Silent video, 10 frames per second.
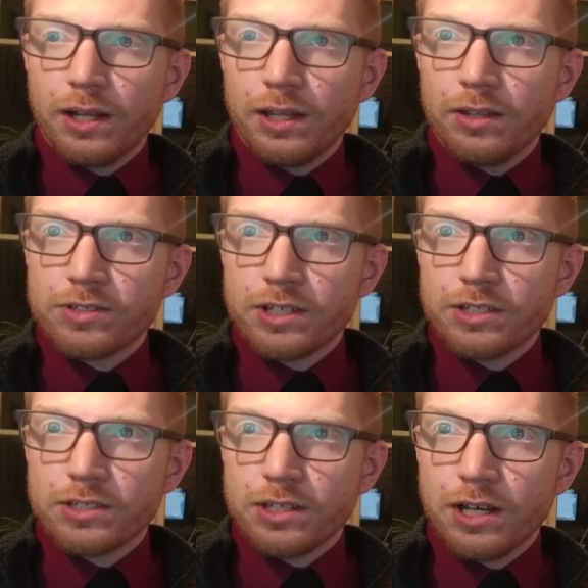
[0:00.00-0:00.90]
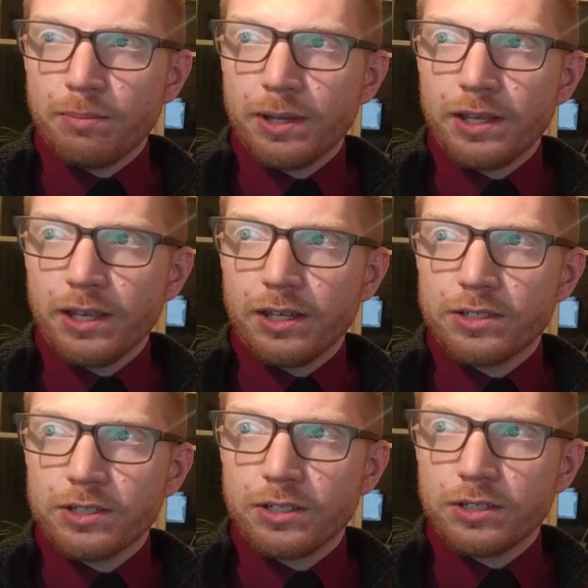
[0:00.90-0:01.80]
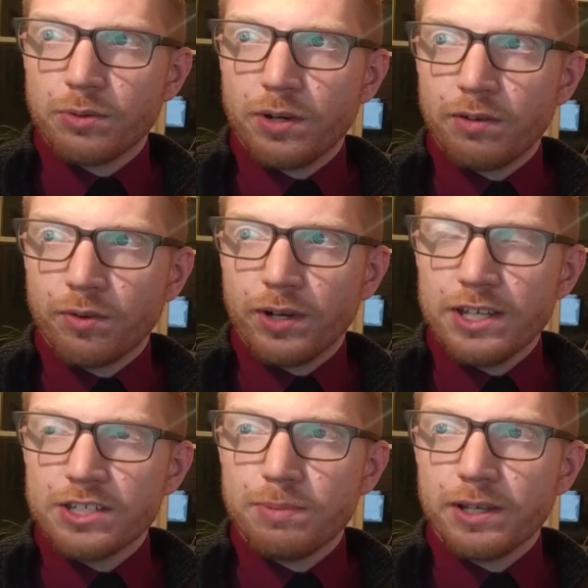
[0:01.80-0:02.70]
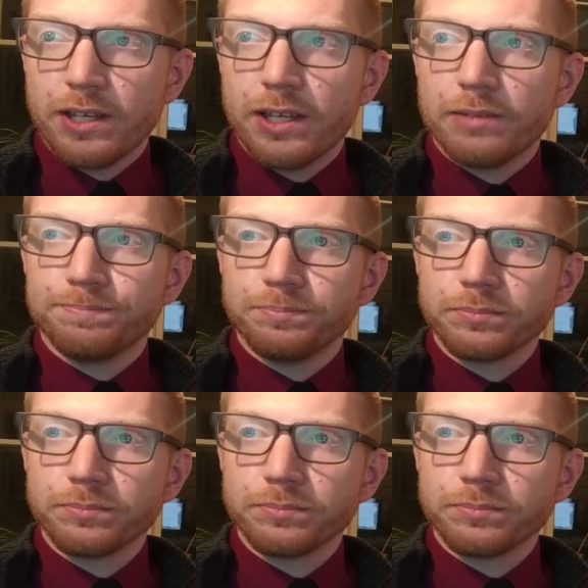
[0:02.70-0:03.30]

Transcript: is not picking it to where everyone is picking it.